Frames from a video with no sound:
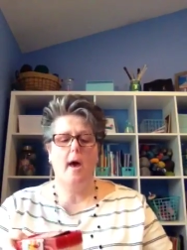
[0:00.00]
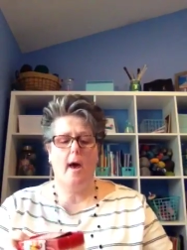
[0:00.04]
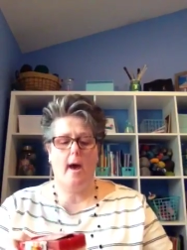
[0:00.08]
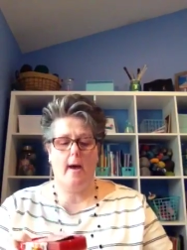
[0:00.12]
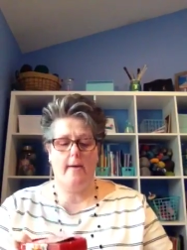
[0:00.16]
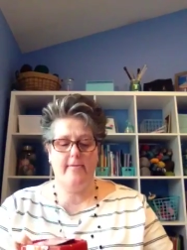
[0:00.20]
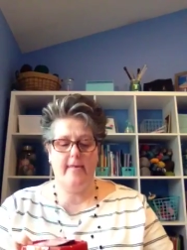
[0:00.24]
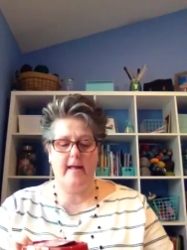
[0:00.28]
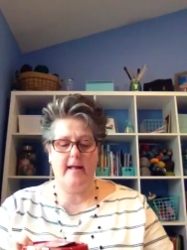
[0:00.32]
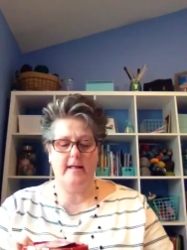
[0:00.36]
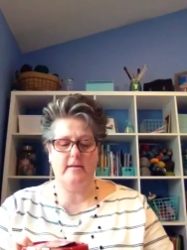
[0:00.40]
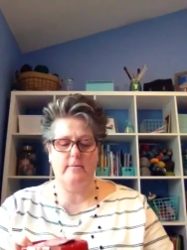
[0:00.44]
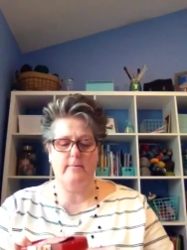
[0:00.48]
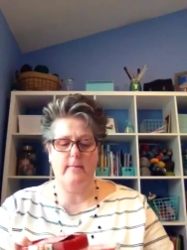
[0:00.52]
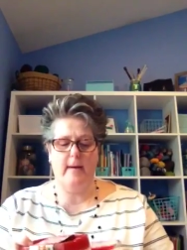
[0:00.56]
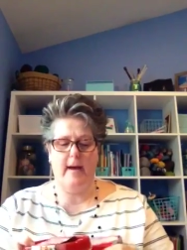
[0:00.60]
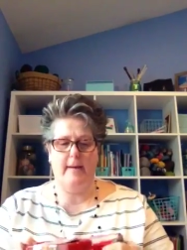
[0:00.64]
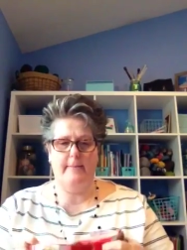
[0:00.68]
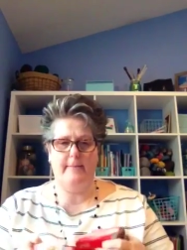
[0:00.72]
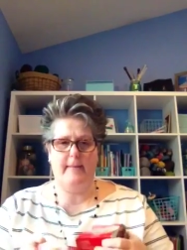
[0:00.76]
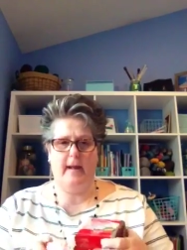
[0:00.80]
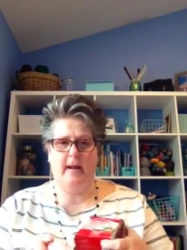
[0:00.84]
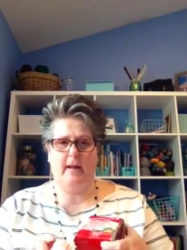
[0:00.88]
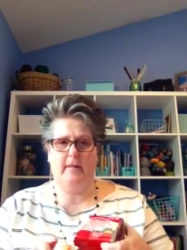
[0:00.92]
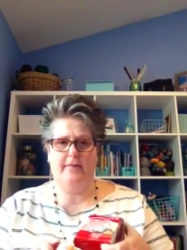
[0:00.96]
And that's
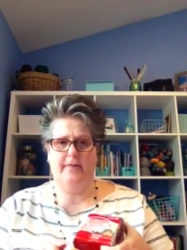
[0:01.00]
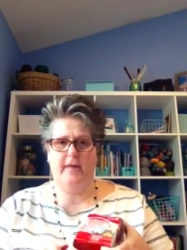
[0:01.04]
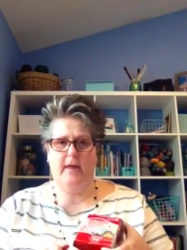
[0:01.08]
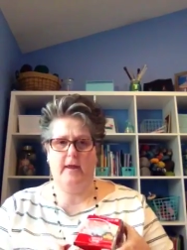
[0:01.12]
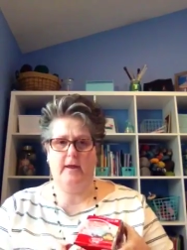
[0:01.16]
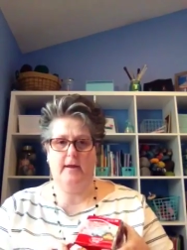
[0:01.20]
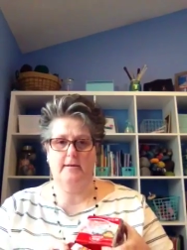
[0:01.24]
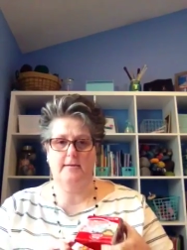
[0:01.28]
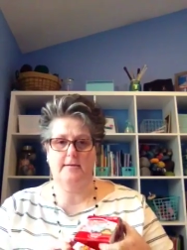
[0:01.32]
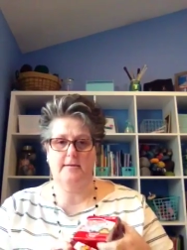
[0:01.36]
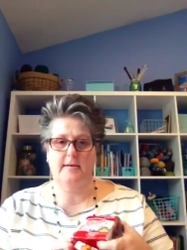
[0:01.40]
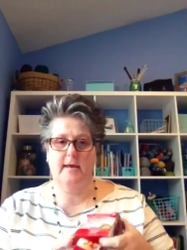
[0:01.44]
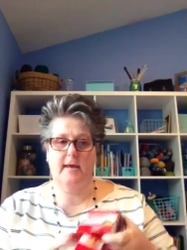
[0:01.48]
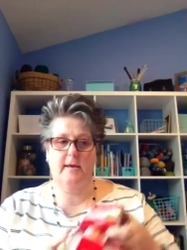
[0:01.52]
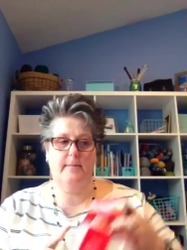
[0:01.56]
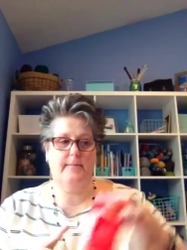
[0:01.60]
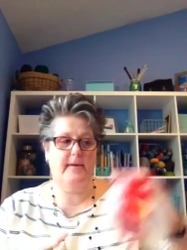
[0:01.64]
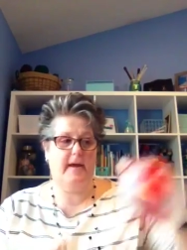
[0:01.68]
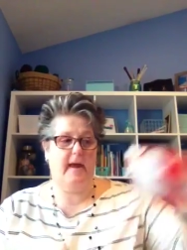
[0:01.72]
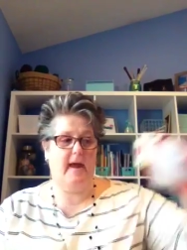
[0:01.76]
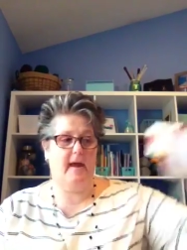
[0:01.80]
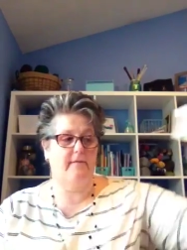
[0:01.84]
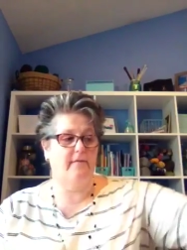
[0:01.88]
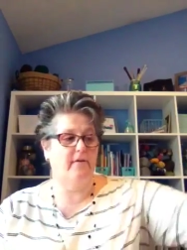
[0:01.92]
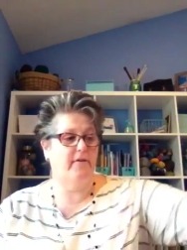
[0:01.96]
my main thing, is
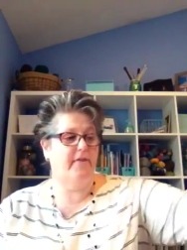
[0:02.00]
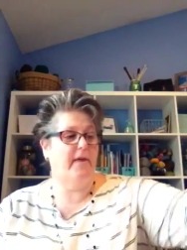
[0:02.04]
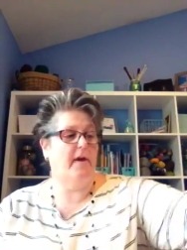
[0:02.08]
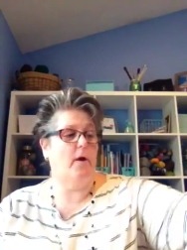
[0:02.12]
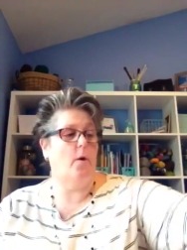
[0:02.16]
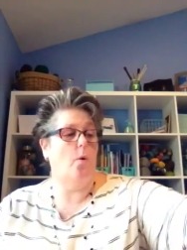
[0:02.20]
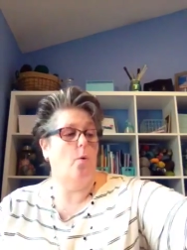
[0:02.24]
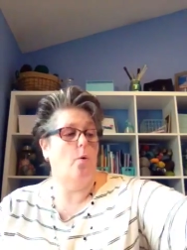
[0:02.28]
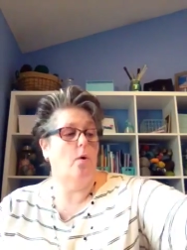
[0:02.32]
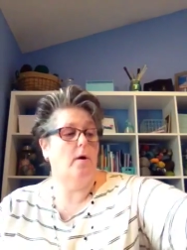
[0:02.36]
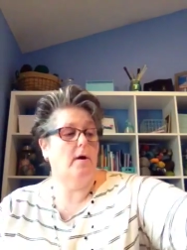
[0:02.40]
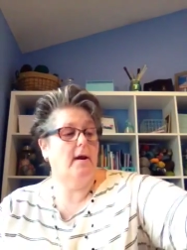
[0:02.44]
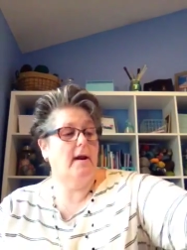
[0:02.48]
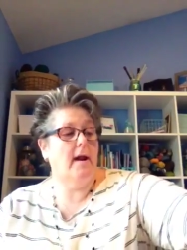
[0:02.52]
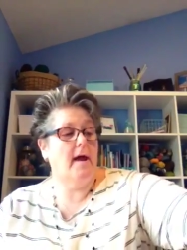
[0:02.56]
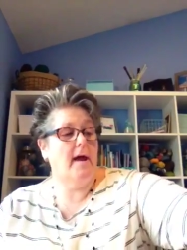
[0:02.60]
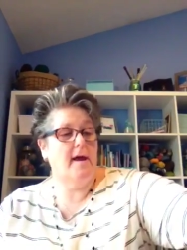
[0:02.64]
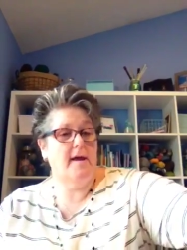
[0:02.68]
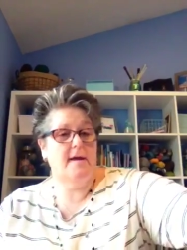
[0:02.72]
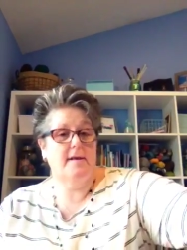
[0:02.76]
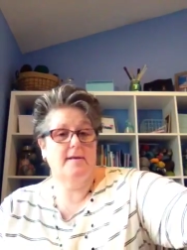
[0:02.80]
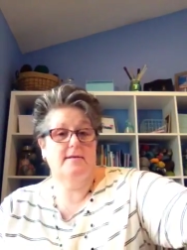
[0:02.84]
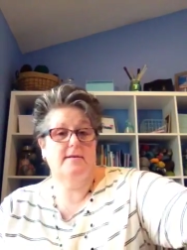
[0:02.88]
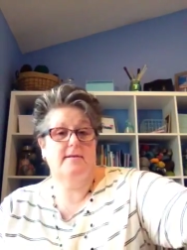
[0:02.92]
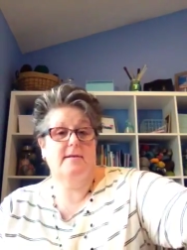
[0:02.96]
keeping everything
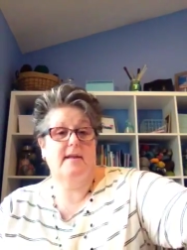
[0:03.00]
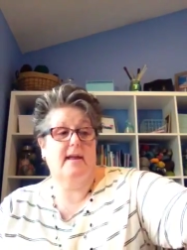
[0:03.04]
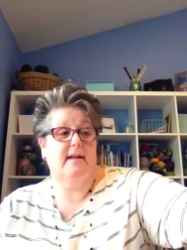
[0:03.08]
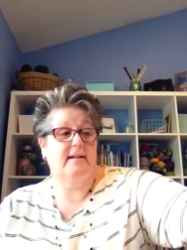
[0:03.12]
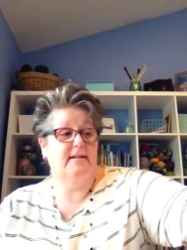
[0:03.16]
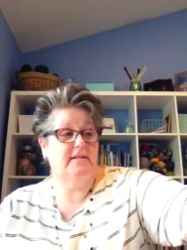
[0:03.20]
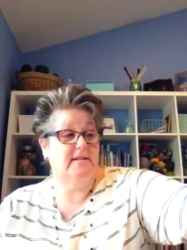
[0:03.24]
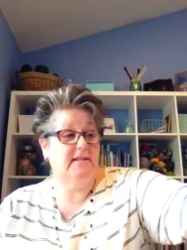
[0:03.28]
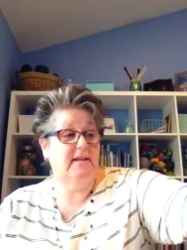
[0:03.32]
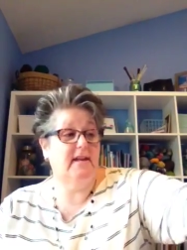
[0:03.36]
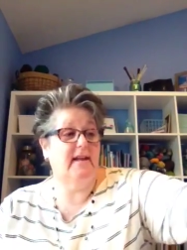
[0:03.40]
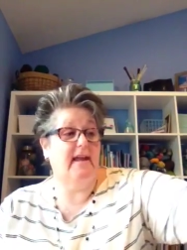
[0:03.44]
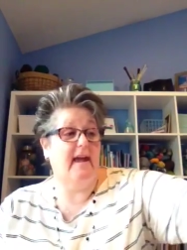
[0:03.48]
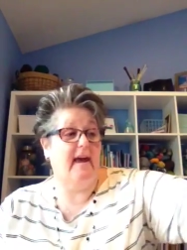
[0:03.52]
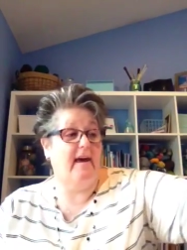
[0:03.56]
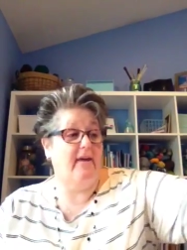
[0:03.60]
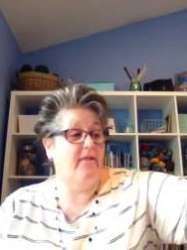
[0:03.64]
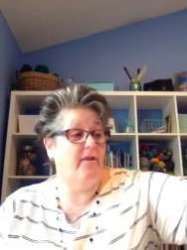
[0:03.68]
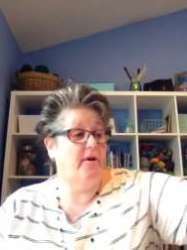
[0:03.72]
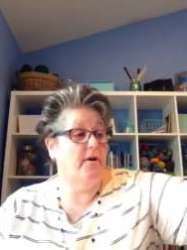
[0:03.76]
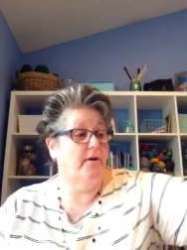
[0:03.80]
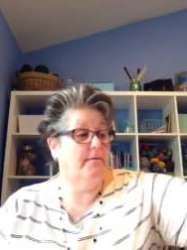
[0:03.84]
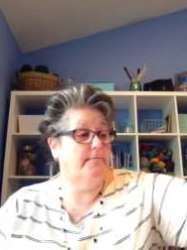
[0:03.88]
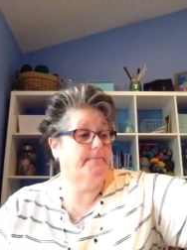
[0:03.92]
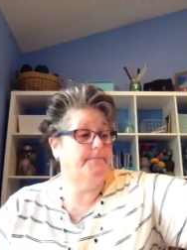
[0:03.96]
organized and
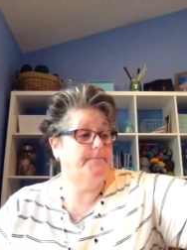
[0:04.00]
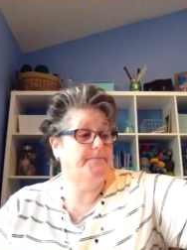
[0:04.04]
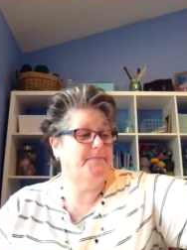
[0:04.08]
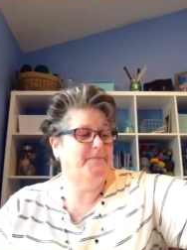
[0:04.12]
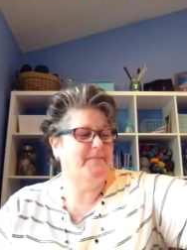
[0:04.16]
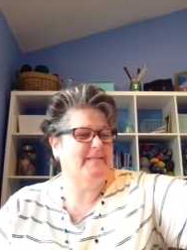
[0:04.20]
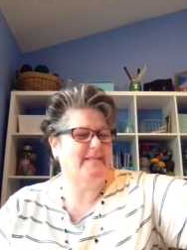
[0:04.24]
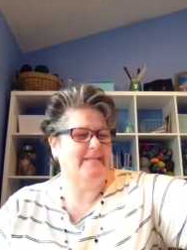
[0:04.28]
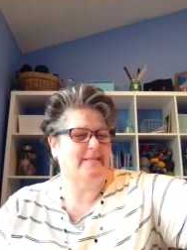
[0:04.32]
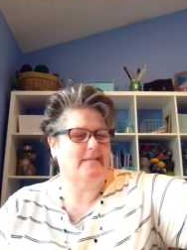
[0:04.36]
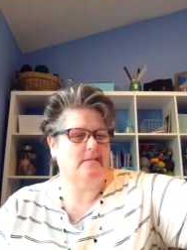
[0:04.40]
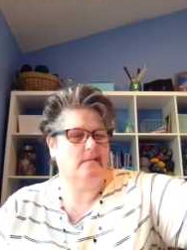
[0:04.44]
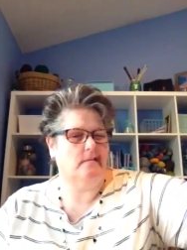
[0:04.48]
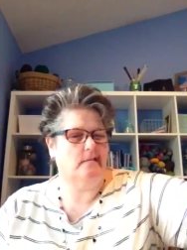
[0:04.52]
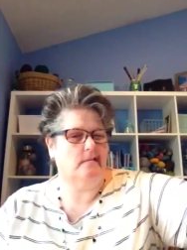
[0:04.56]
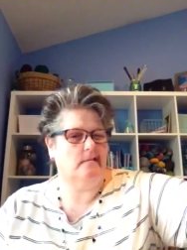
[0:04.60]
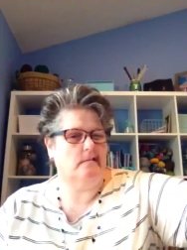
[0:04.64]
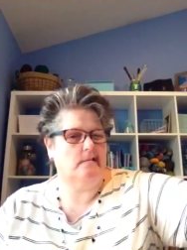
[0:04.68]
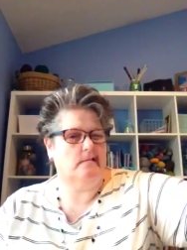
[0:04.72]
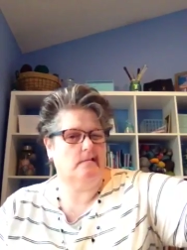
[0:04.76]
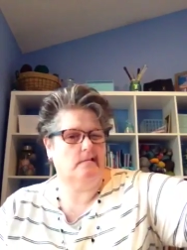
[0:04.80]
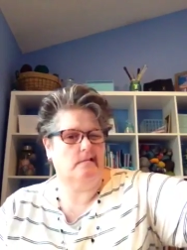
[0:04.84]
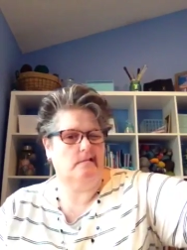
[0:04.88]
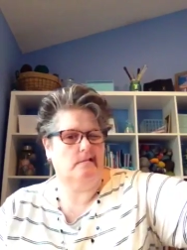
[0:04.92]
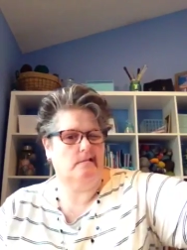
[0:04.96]
together.
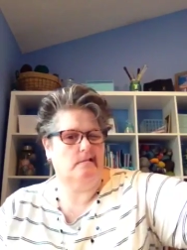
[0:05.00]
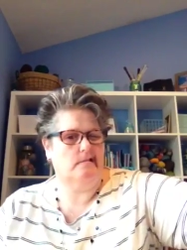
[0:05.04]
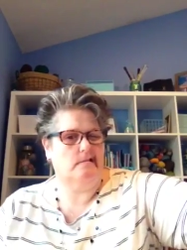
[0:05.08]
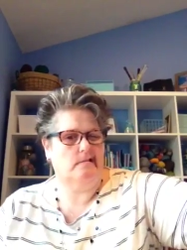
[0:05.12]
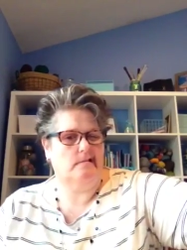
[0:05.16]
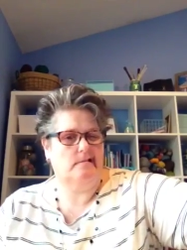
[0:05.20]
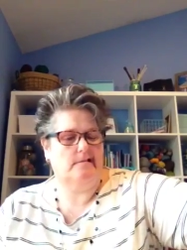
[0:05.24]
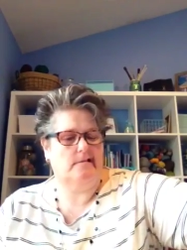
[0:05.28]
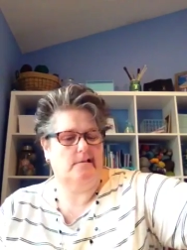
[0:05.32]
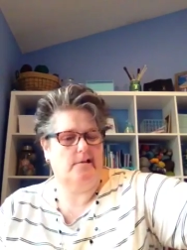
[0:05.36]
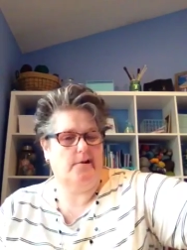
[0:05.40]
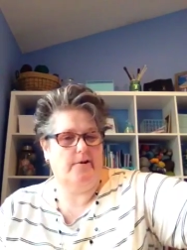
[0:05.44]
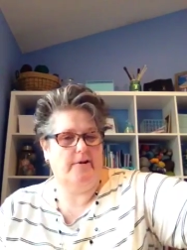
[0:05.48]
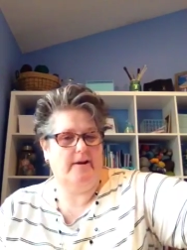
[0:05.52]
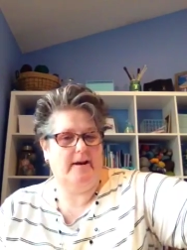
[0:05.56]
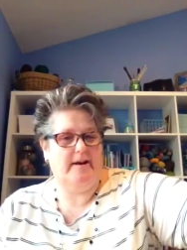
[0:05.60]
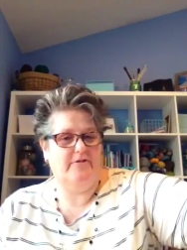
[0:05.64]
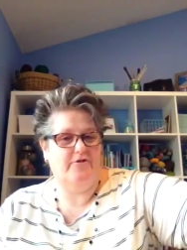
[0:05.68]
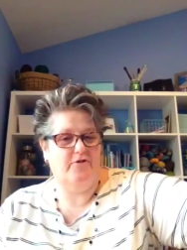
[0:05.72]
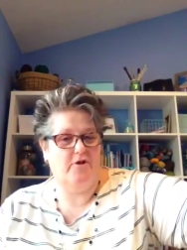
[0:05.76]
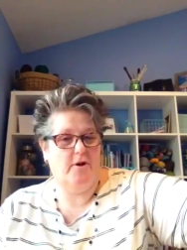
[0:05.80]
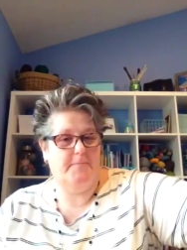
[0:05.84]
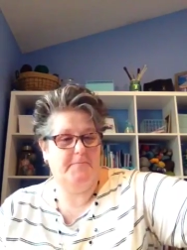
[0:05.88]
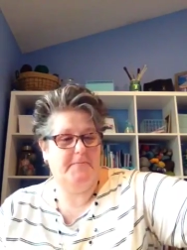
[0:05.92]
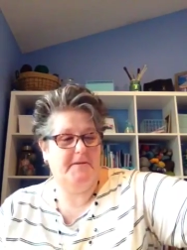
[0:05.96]
Sorry, I
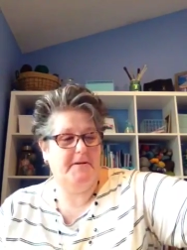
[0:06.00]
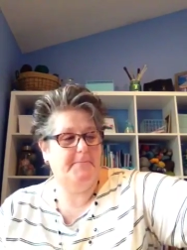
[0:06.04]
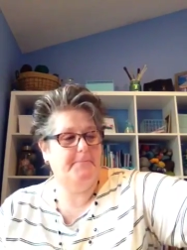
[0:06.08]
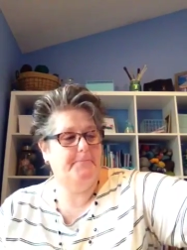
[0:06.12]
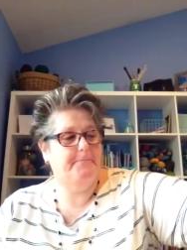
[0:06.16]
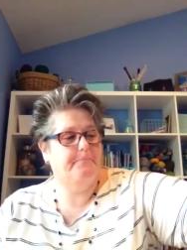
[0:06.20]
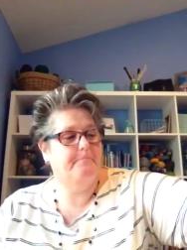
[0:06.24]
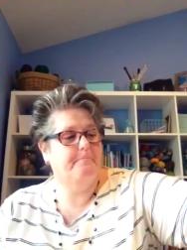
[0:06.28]
dropped it.